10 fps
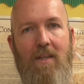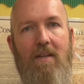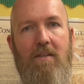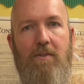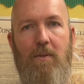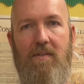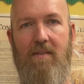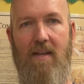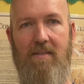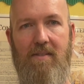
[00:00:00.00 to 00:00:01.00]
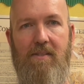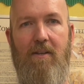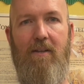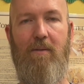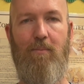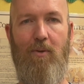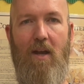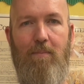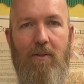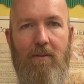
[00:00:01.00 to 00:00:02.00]
So it's necessary and
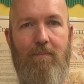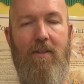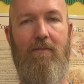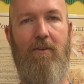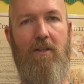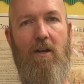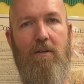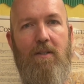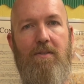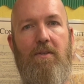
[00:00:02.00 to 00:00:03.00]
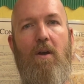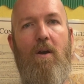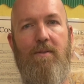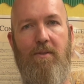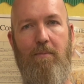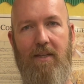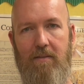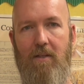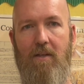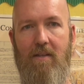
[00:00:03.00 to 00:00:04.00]
proper for Congress to also make
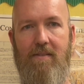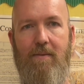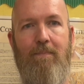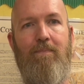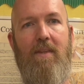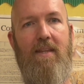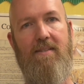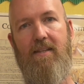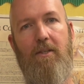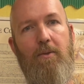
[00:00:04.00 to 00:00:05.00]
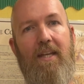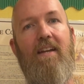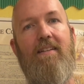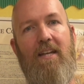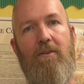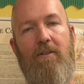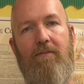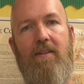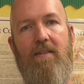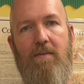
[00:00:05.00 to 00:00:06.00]
laws that say you can't
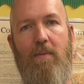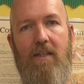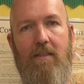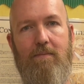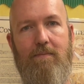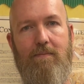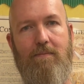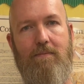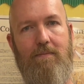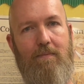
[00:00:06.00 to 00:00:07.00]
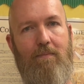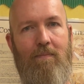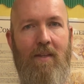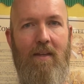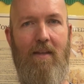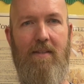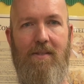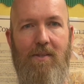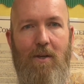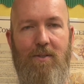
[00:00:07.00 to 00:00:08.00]
counterfeit this money. This
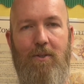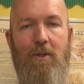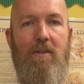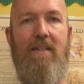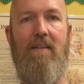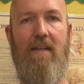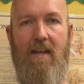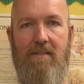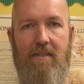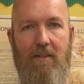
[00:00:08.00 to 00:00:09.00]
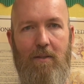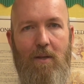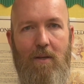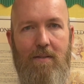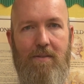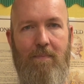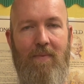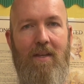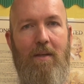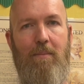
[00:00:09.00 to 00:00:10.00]
is also called the elastic clause
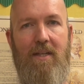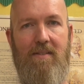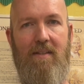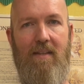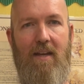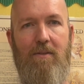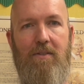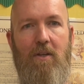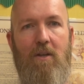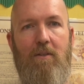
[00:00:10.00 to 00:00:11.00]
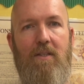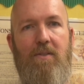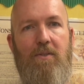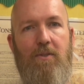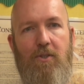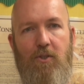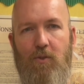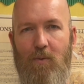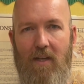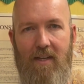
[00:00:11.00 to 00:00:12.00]
because it allows Congress to
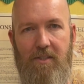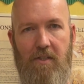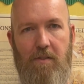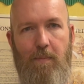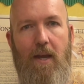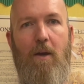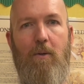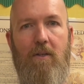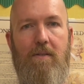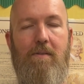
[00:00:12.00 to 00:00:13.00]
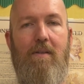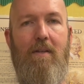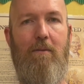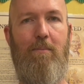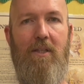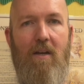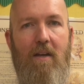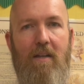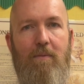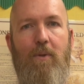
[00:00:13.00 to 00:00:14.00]
stretch its powers
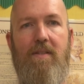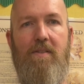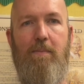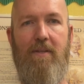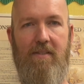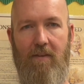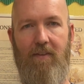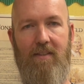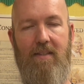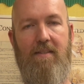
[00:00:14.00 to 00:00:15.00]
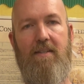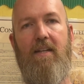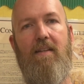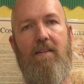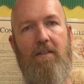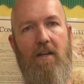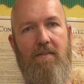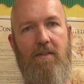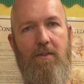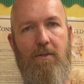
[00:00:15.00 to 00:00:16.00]
beyond what is specifically stated in the
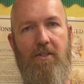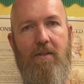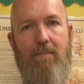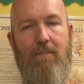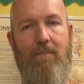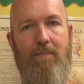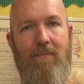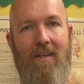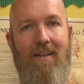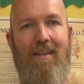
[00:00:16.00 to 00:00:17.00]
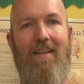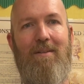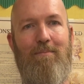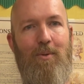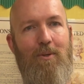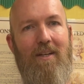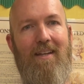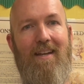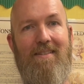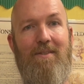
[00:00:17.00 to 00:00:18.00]
Constitution. And boy,
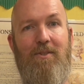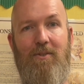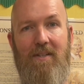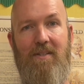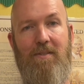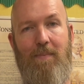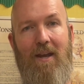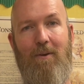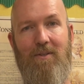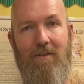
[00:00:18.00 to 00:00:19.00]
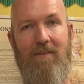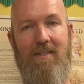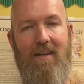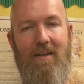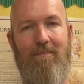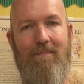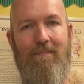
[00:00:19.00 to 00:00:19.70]
has it stretched its powers over time.